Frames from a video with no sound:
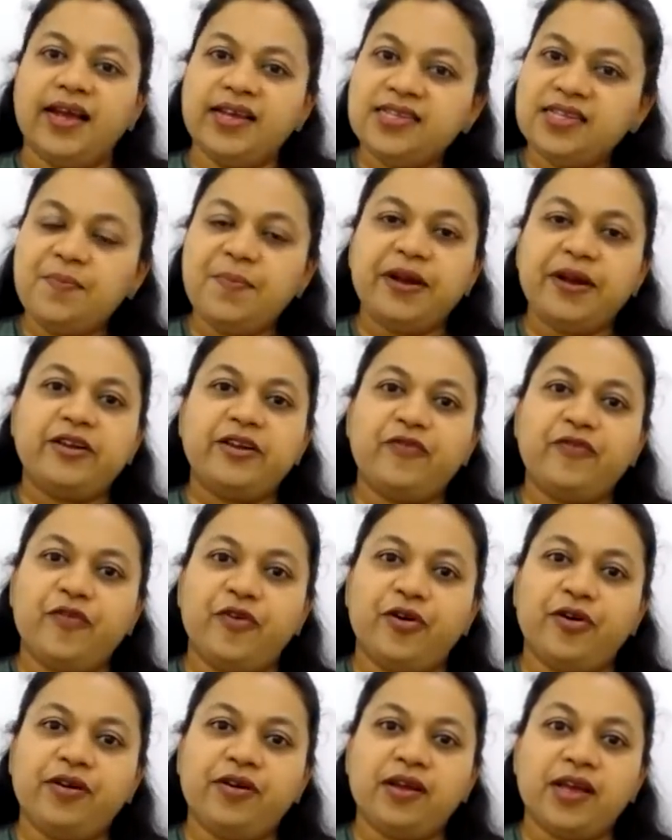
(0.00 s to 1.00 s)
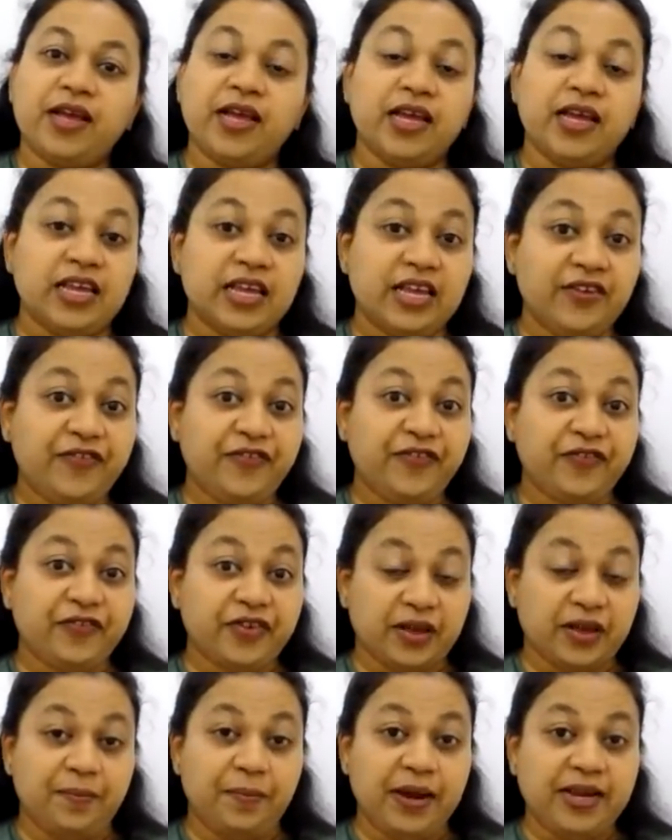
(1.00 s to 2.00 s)
as a metaphor, if
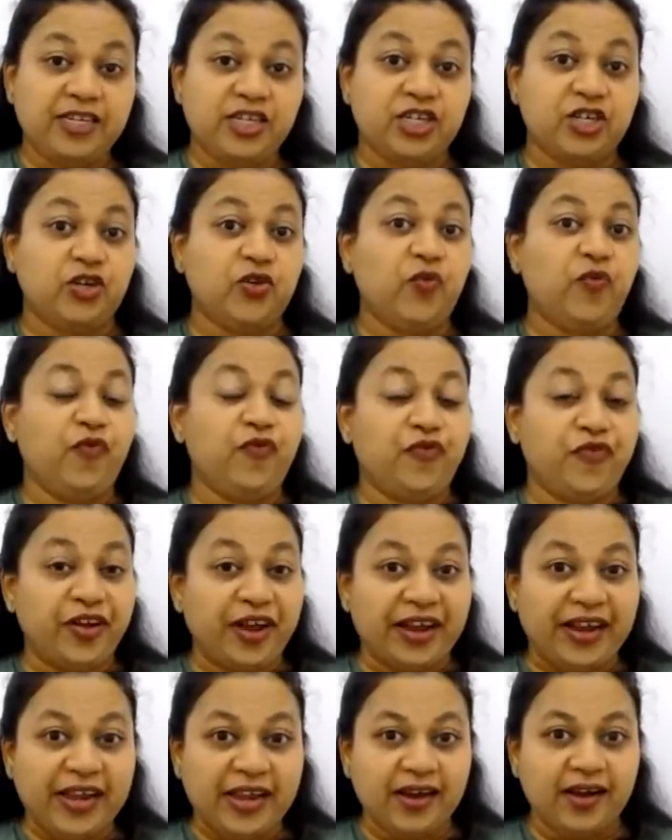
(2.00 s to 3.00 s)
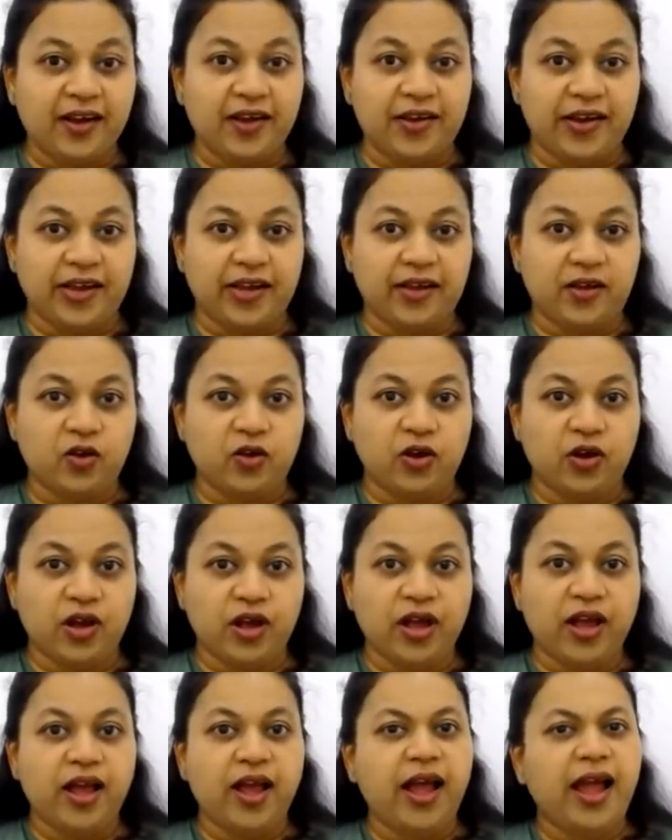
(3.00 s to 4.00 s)
imagine you're very hungry,
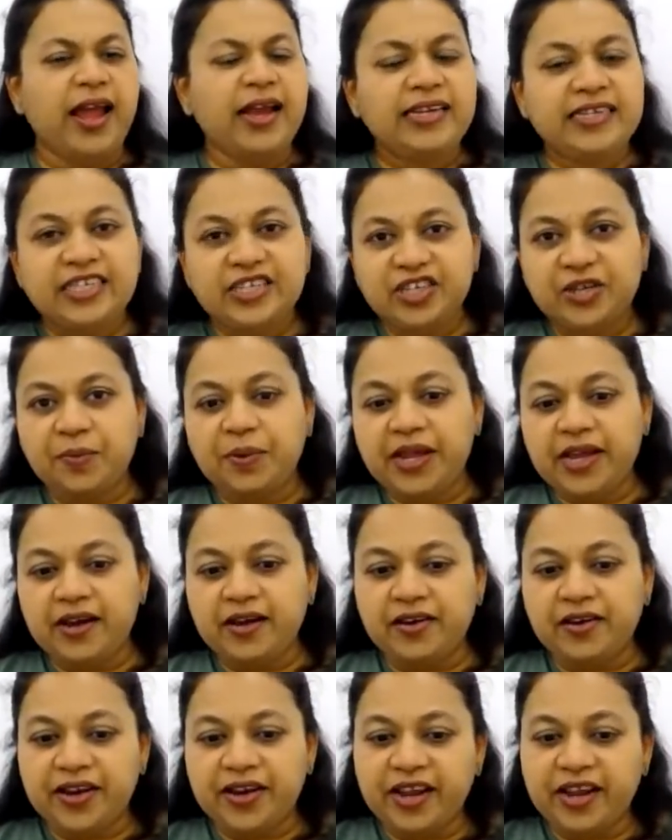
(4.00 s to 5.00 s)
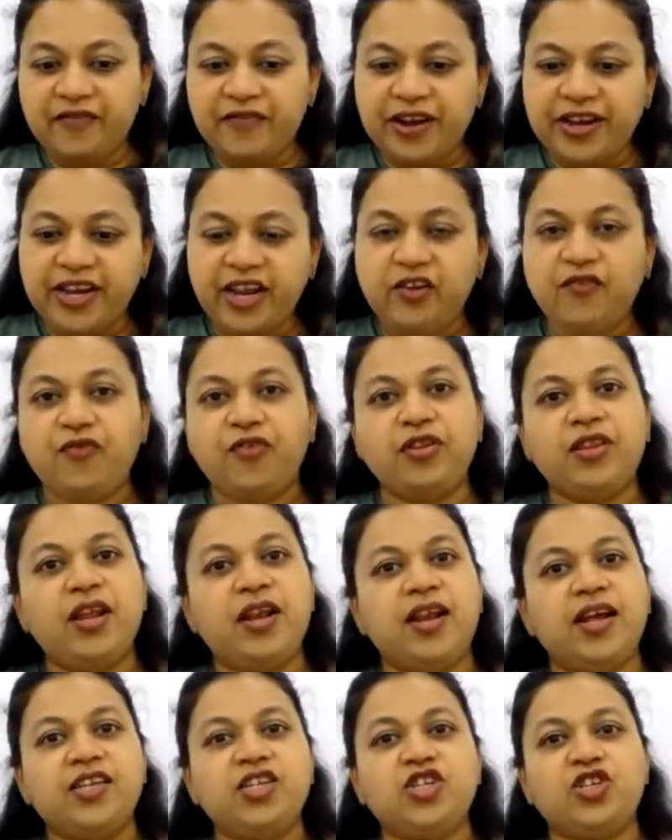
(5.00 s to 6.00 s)
extremely hungry and waiting for the
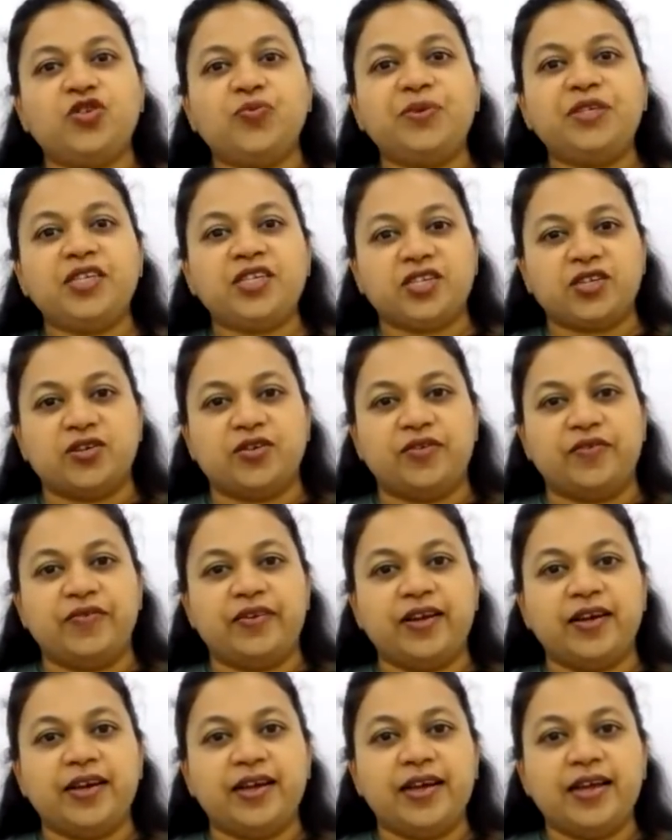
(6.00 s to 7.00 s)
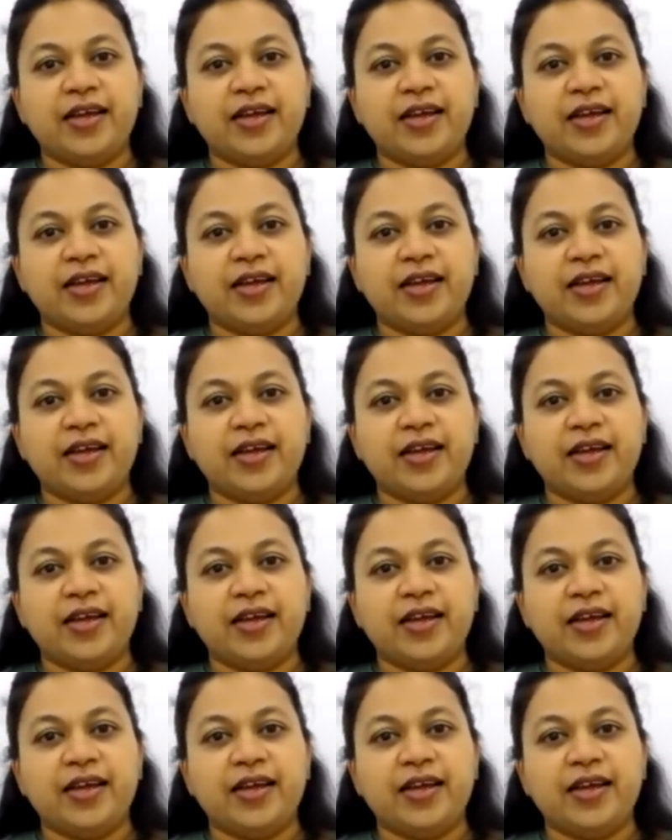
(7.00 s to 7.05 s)
lunch to be served.